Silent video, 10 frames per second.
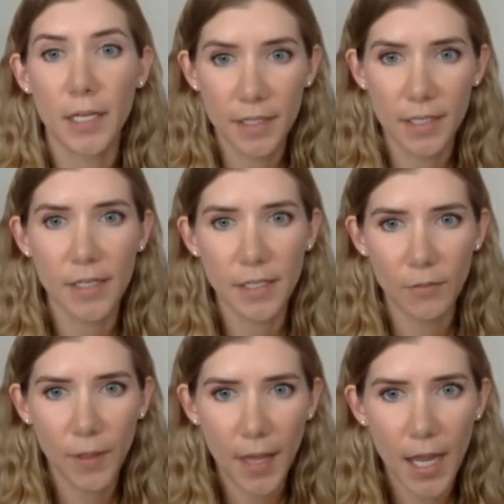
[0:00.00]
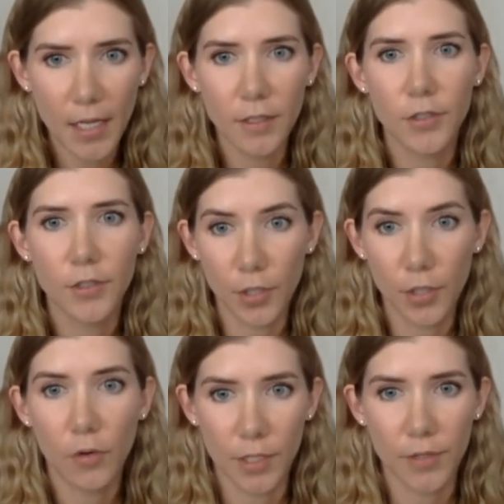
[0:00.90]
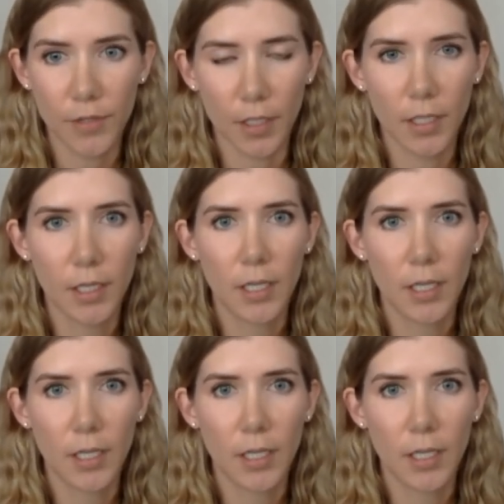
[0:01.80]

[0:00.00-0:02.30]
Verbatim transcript: consistent with that during coursework.